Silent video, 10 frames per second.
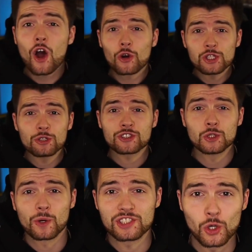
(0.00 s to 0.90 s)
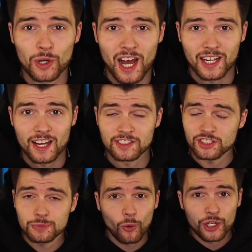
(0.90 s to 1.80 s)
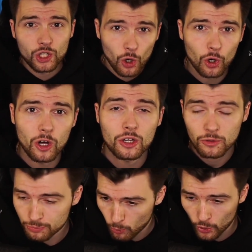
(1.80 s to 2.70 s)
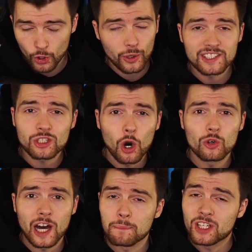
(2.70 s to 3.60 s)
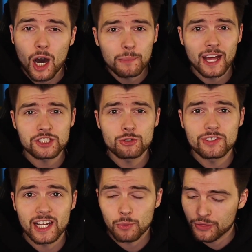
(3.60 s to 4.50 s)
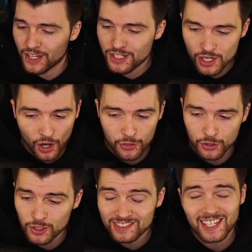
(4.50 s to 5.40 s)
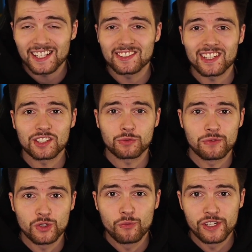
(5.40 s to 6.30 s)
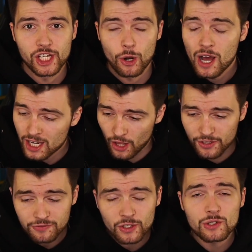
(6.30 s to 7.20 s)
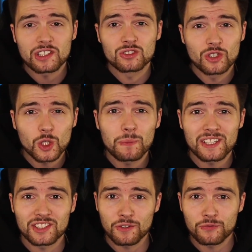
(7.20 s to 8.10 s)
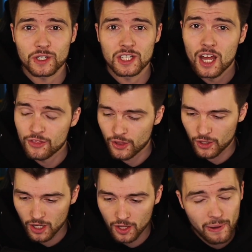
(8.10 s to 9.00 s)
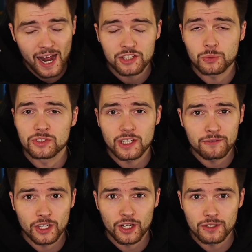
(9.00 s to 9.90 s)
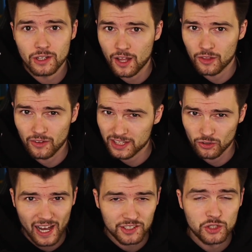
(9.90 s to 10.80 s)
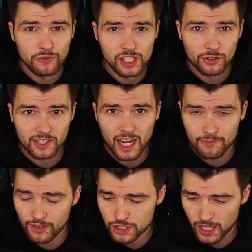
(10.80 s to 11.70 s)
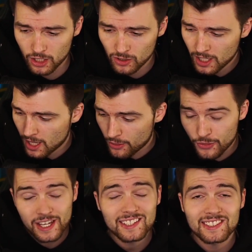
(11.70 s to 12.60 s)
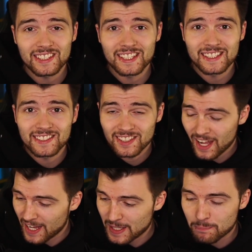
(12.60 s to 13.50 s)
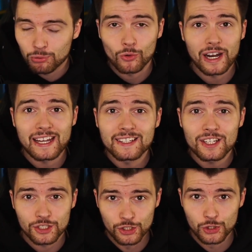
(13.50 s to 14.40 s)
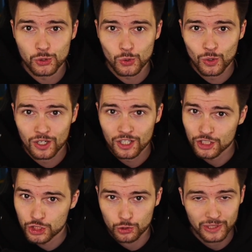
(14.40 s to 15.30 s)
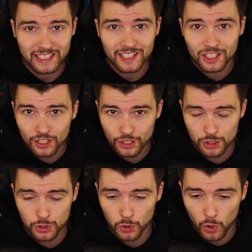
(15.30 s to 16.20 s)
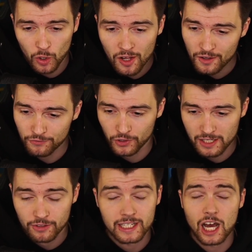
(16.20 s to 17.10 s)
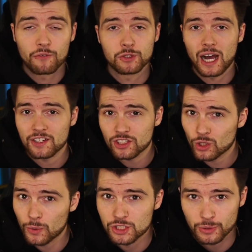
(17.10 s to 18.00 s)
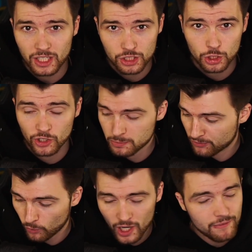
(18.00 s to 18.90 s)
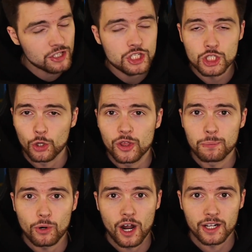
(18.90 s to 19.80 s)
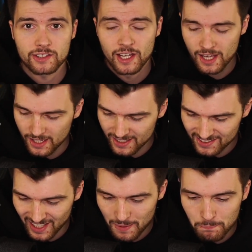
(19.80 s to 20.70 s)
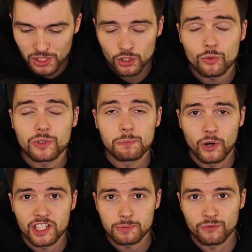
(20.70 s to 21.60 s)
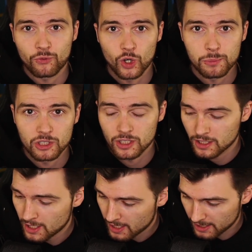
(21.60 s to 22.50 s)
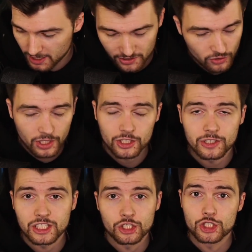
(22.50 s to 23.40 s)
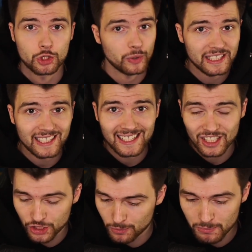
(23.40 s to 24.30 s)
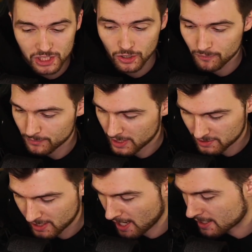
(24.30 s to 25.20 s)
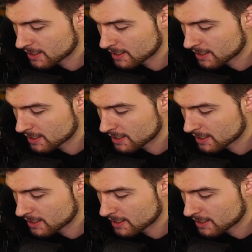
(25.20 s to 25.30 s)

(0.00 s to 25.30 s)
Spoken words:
Yo, YouTube, what's going on, guys? It's your boy Cole, more known as Colep, coming at you today with another taste test review video. Now, this video is a little bit different than the past ones I've done on the last two videos that I have on the channel. This is a brand new drink control flavor. Now, if you guys don't know what drink control is, before I even show you the product, it is a meal replacement formula. It's literally you're drinking your meal. It's got